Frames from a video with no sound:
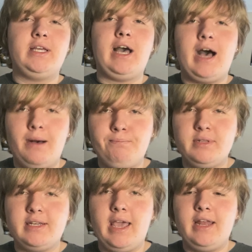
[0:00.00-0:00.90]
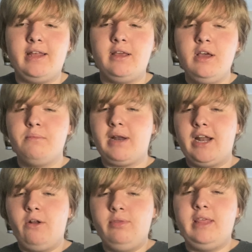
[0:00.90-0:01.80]
complicated, but I
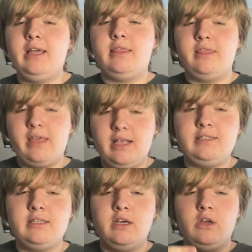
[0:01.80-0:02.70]
don't think this